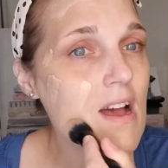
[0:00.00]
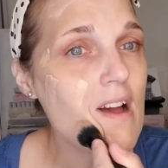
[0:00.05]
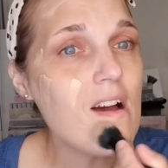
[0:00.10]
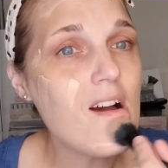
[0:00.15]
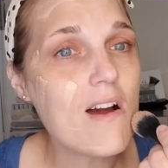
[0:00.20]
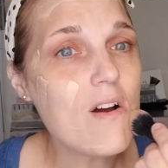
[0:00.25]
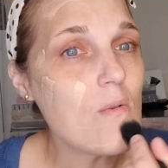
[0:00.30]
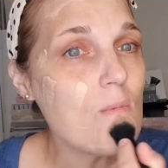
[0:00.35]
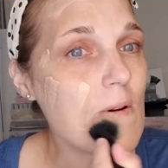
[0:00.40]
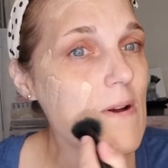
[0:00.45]

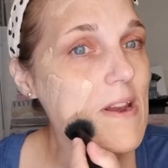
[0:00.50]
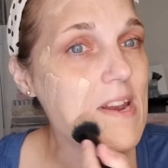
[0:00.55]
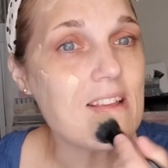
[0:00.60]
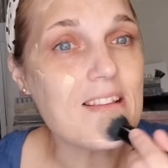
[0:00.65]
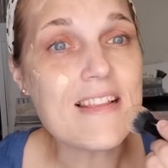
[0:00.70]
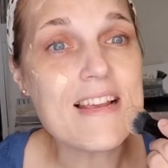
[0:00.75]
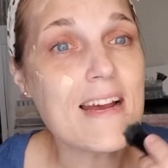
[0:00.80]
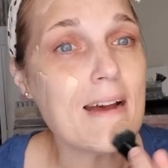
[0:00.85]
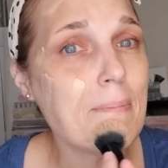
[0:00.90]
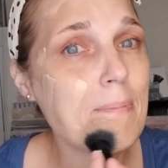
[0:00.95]
What is
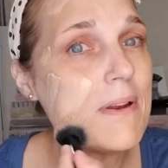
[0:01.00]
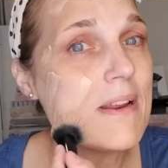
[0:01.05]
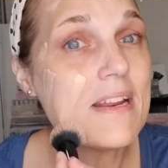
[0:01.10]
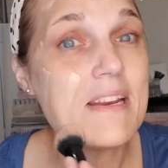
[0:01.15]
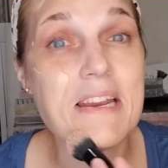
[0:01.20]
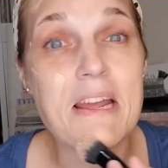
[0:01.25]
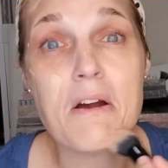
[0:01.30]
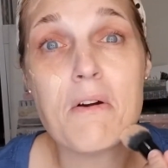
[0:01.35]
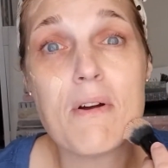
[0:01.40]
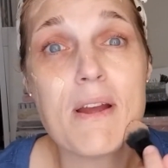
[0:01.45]
happening
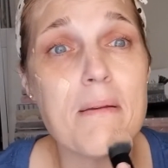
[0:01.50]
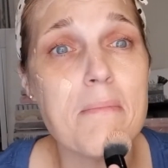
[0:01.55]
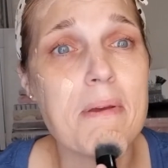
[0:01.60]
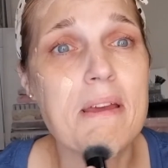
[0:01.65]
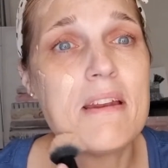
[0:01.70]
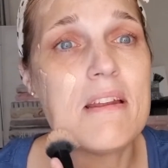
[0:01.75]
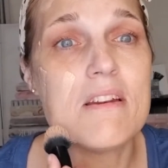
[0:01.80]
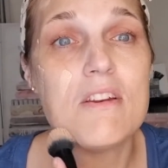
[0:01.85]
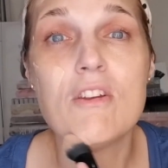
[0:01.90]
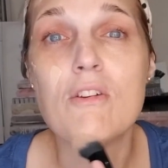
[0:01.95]
now? I'm in a
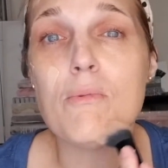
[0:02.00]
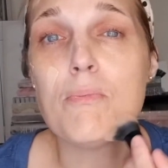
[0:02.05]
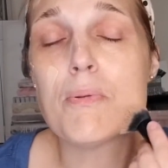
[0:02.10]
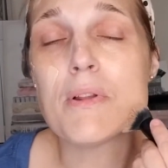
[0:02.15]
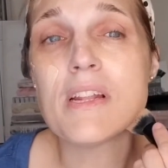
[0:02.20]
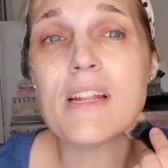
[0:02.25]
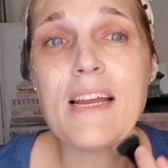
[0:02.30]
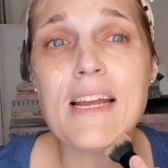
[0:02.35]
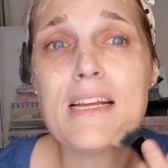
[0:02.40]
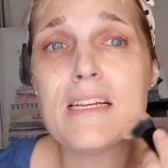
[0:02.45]
new
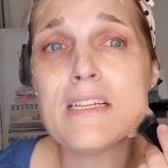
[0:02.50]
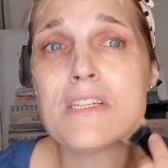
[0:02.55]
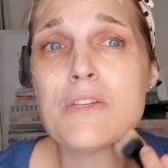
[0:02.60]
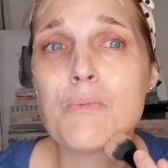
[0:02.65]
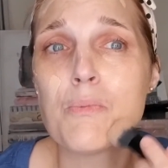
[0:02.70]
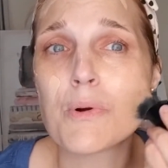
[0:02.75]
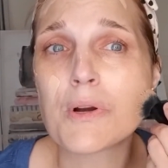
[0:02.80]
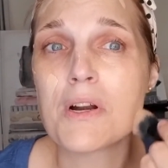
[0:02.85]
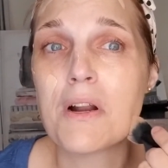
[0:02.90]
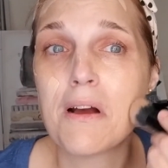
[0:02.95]
place.
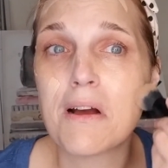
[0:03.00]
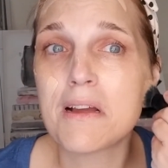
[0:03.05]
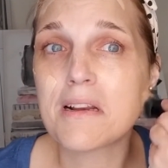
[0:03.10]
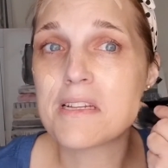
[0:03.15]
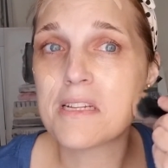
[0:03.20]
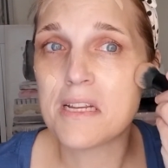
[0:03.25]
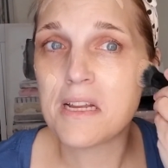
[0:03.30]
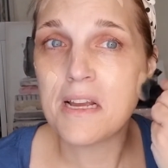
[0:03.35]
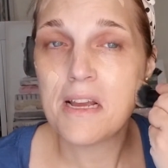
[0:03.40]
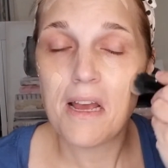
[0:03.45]
We're not
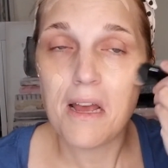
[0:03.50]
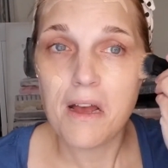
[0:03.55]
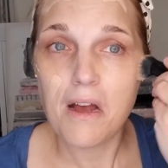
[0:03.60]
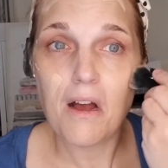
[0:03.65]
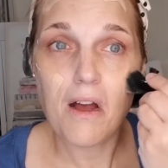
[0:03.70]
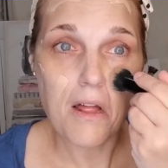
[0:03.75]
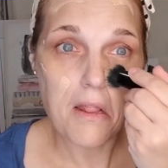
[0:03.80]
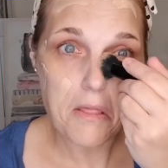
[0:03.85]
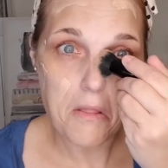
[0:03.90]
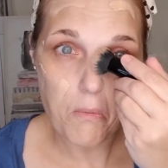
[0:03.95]

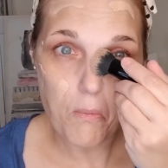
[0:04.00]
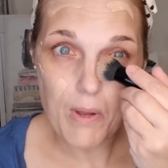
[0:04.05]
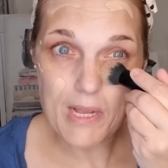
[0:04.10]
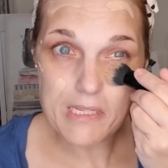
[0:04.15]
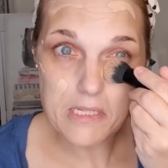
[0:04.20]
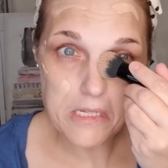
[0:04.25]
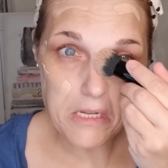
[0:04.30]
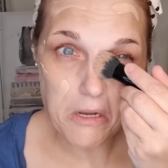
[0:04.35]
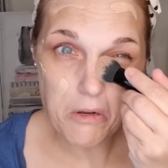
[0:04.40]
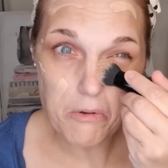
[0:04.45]
on the West
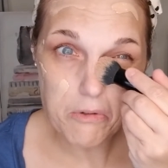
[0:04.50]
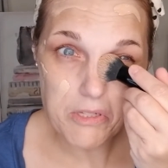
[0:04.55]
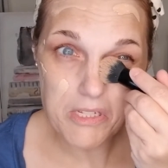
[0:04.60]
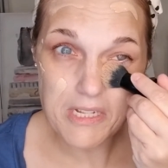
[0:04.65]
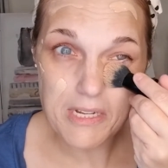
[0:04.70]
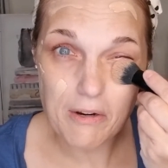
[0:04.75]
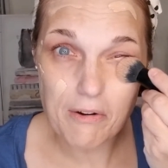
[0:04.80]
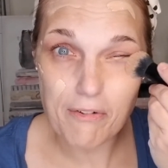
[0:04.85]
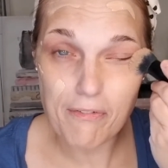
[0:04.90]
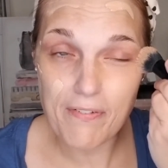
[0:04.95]
Coast
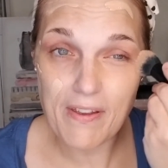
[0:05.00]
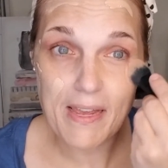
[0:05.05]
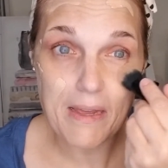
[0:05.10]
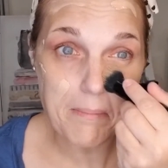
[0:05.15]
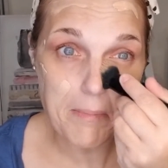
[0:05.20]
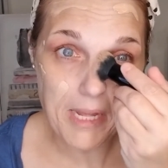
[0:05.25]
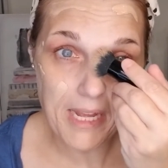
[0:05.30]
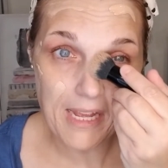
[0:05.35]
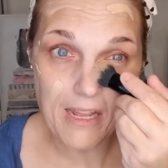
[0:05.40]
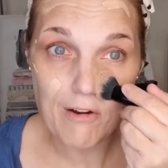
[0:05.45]
near
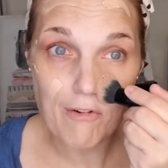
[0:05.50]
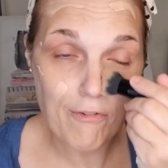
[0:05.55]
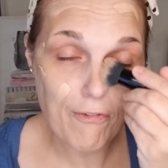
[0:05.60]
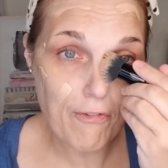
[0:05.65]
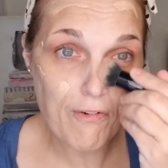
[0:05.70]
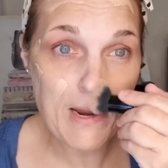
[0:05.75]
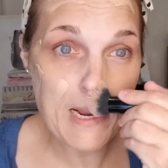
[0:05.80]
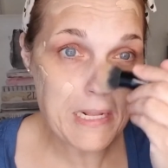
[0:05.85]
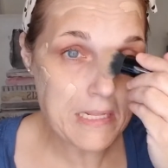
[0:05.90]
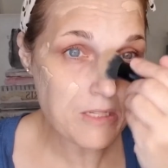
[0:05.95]
family and
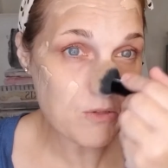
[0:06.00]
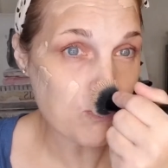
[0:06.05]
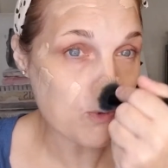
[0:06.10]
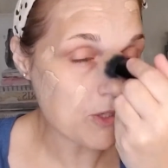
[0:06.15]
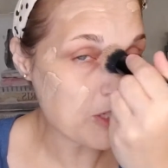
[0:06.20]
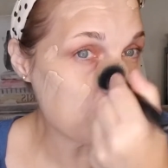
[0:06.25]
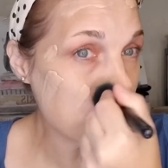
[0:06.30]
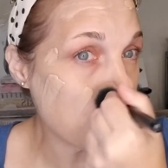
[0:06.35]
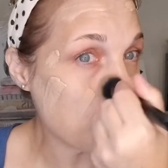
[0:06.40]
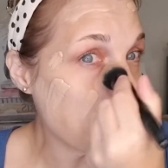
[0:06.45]
friends. We're
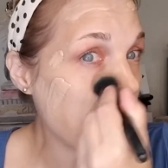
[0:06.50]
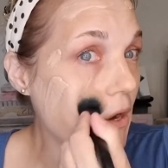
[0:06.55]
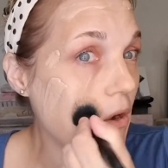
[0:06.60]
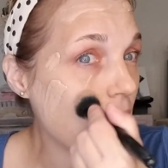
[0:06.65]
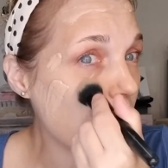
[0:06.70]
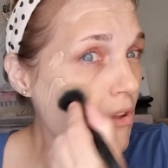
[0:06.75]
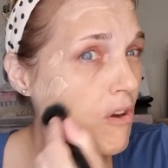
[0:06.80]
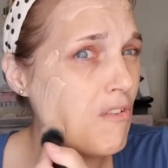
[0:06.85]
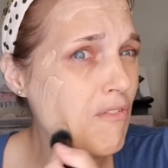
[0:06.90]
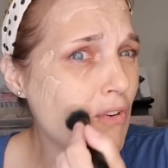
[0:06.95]
starting all
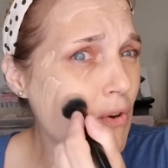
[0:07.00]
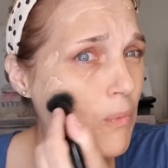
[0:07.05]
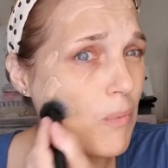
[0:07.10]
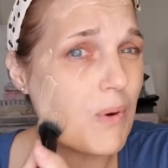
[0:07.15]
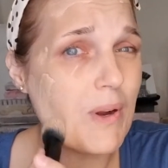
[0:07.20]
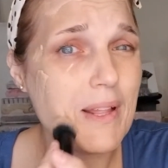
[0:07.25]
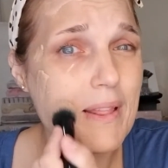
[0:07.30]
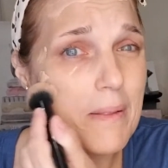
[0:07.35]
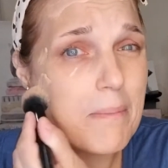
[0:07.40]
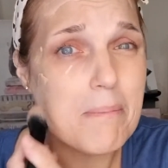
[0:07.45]
over. We're
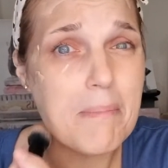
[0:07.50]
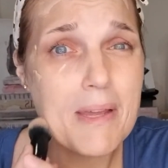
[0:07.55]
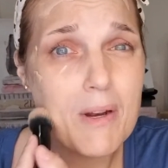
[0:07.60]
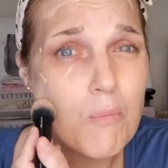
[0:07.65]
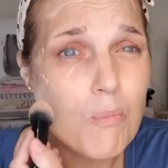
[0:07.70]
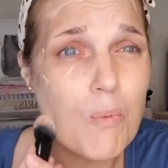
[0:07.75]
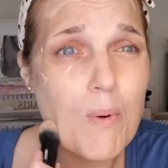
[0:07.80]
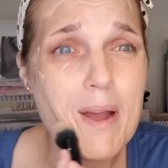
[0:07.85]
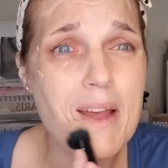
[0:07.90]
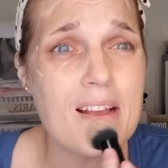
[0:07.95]
in the
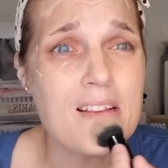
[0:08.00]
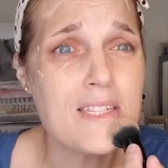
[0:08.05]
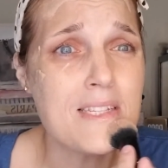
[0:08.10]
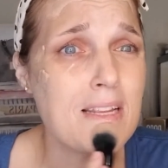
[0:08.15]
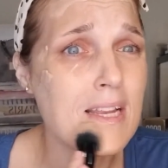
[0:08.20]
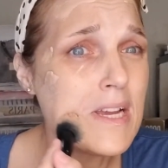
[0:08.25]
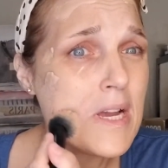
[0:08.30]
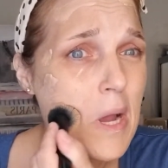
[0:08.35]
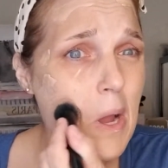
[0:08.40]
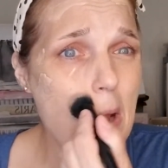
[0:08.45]
Midwest,
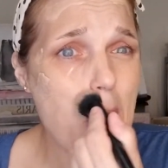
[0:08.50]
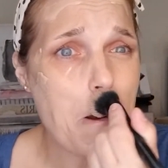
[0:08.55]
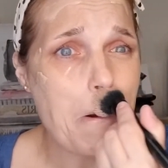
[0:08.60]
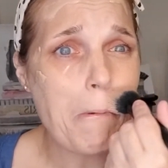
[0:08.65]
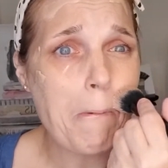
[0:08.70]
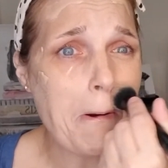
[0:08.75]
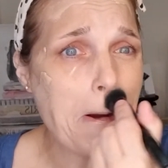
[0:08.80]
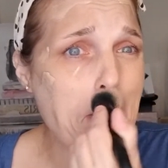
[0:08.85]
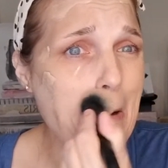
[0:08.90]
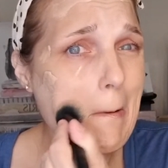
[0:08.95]

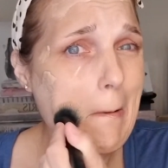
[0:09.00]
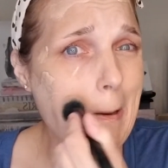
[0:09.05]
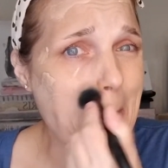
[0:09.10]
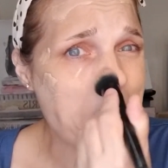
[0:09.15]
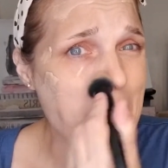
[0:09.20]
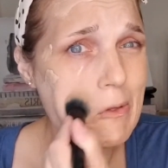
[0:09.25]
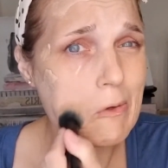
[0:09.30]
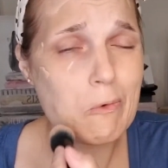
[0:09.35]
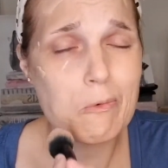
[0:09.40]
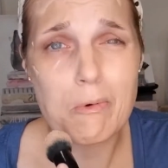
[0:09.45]
where it's
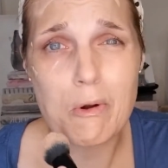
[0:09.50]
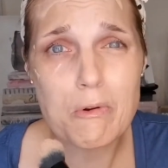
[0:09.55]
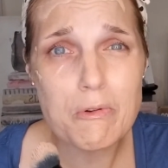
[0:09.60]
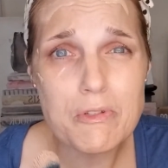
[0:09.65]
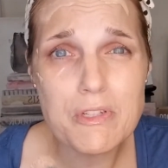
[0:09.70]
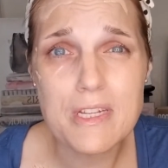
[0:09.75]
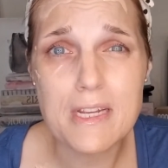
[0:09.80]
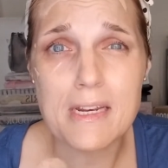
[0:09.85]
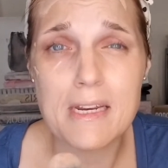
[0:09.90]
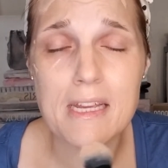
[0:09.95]
gross
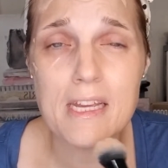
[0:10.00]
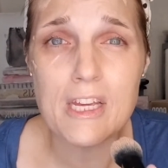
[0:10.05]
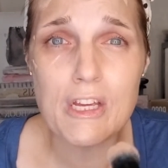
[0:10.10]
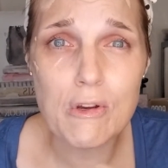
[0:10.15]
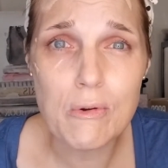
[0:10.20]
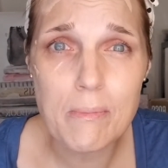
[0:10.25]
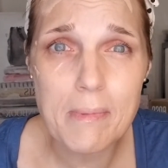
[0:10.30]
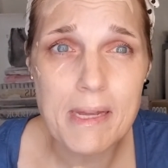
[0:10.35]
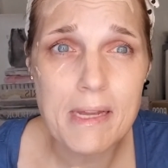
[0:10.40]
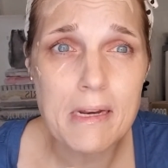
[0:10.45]
and
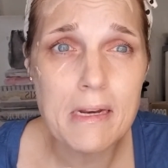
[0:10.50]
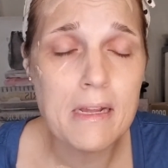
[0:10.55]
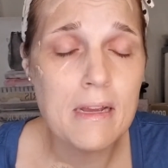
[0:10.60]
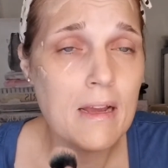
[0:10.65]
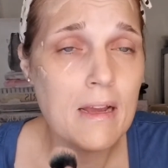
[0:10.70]
humid